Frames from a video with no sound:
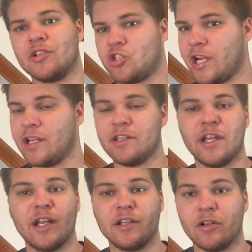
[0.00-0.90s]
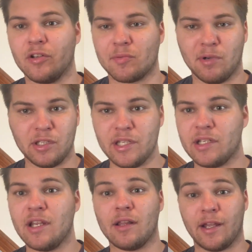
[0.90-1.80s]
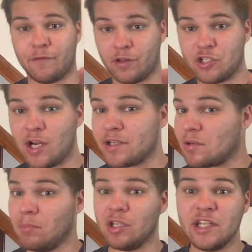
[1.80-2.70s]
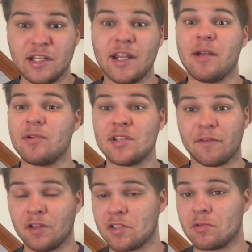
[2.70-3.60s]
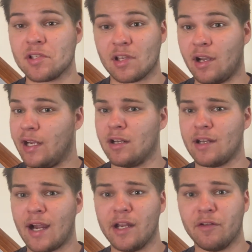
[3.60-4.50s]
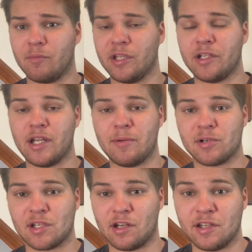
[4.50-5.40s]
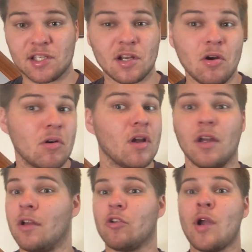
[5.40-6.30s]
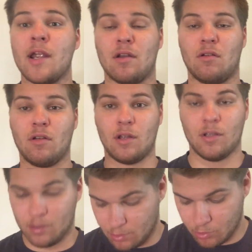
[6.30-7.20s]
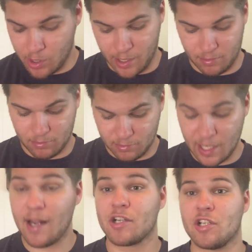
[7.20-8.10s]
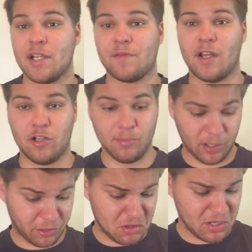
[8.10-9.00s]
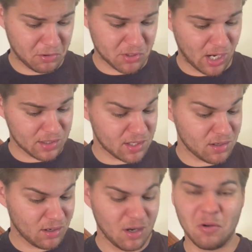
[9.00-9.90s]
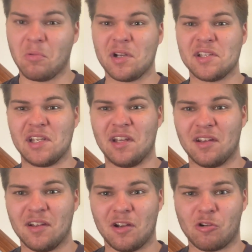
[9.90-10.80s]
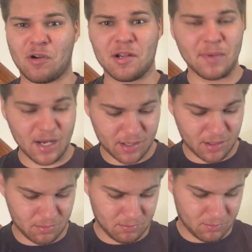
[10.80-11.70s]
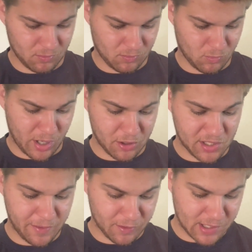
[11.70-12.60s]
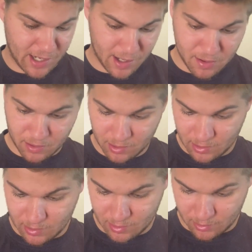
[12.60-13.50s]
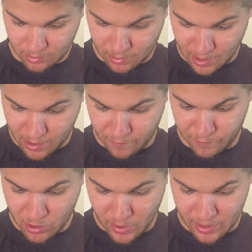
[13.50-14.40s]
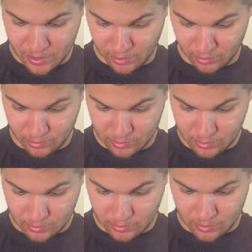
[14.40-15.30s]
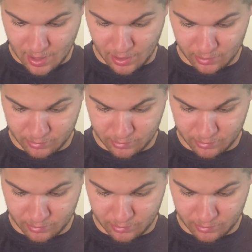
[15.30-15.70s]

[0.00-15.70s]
Jaden Daniels, like for the Giants, Malik Neighbors. If this was in a 9 of Malik Neighbors in a disco, great. That actually has value. But Theo Johnson, what is he? A running back? Wide receiver? Tight end? I have no idea. Yeah.